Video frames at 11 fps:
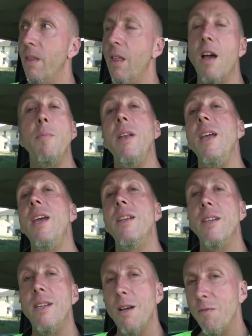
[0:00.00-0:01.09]
I've been
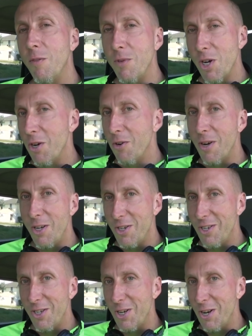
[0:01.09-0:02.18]
handed down from generation
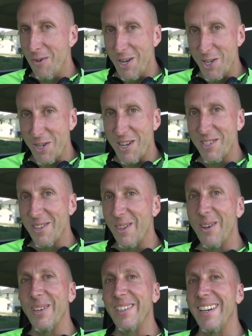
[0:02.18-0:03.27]
to generation as the
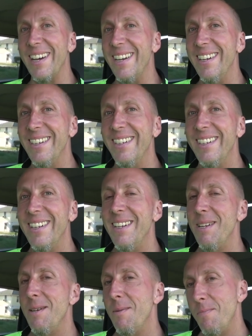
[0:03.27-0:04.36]
lawn guy.
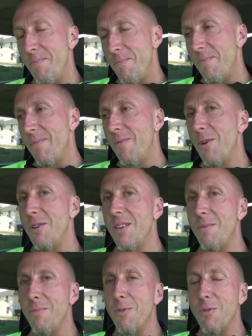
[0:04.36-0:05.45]
First it
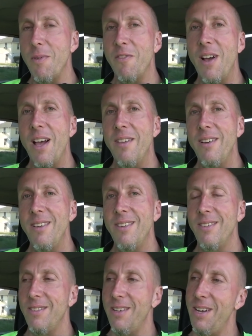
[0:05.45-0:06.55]
was my father,
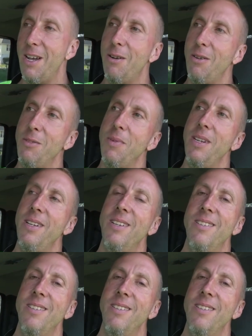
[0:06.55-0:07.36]
now it's me.